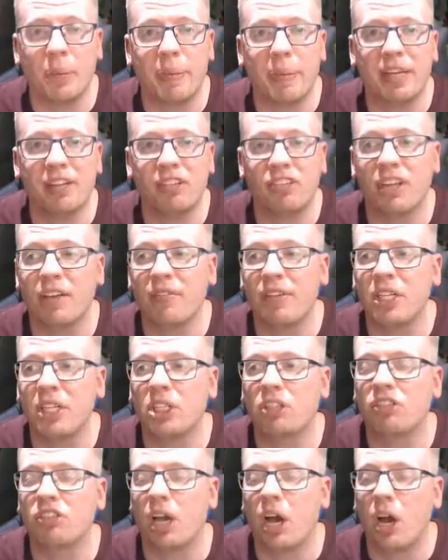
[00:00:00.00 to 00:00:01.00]
be Steven
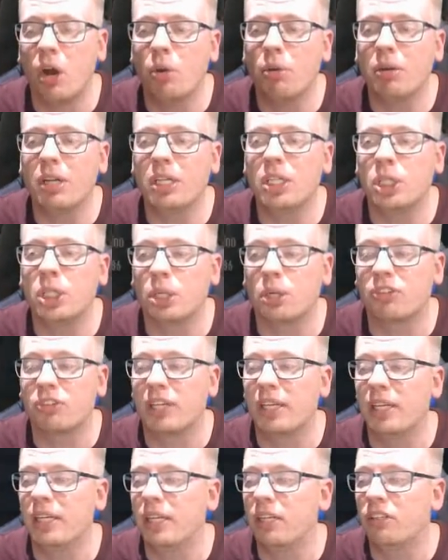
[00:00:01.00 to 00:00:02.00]
Nidge's only shot
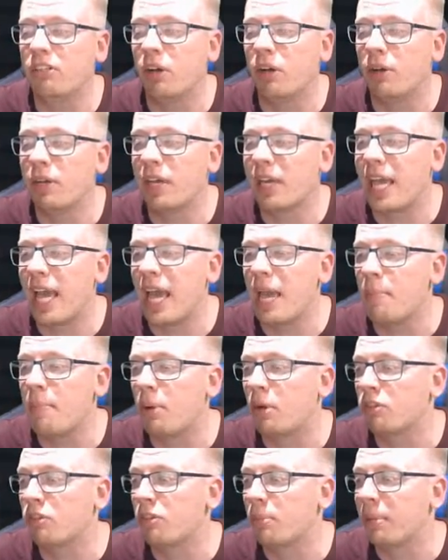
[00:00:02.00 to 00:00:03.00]
in the entire game,
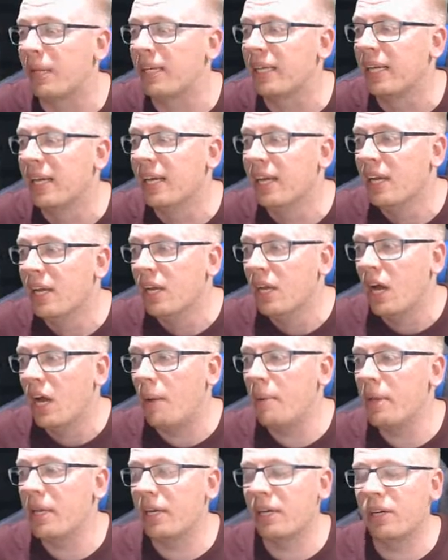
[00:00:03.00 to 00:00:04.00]
possibly. I
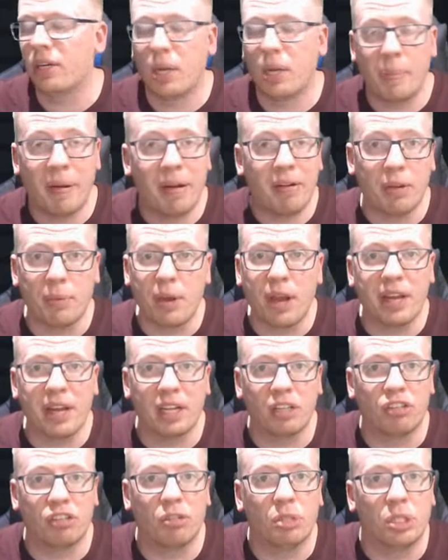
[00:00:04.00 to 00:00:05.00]
mean, apparently we only
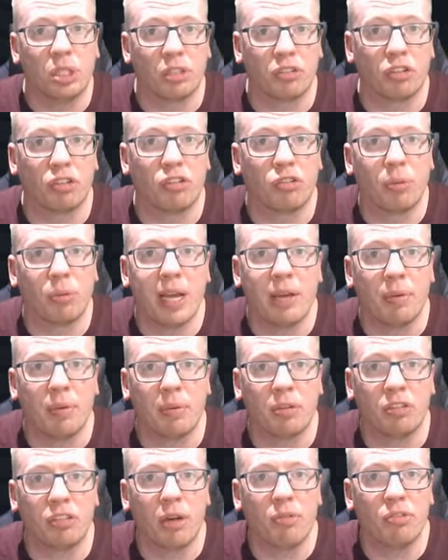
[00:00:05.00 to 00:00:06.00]
had 2 shots. I swear, we were
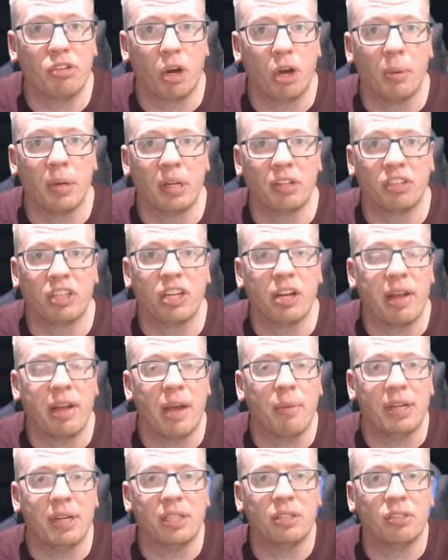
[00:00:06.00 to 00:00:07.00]
so dominant. I don't know how
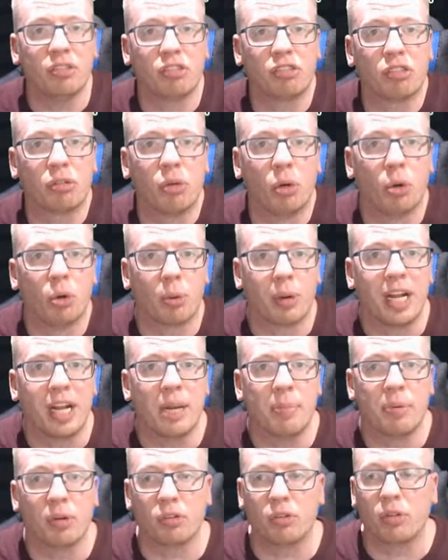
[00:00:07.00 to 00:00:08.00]
we didn't score, really,
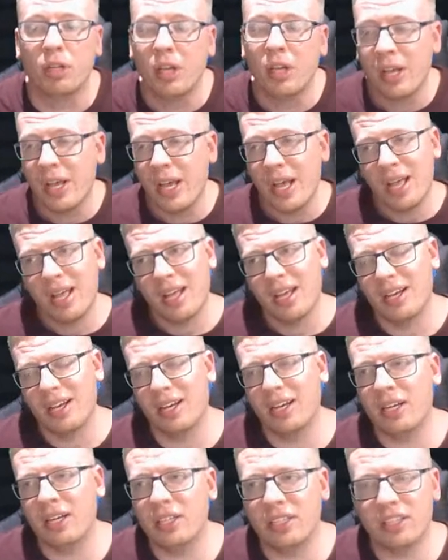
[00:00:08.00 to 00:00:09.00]
but
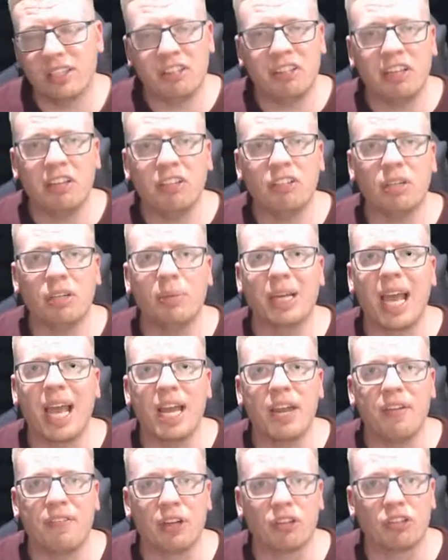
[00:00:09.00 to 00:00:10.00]
the system, again,
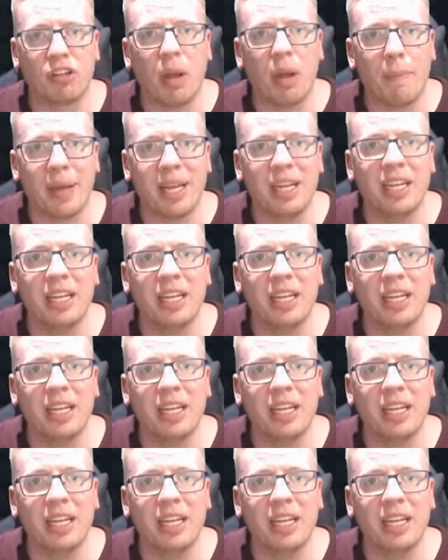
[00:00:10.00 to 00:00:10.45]
it feels a lot better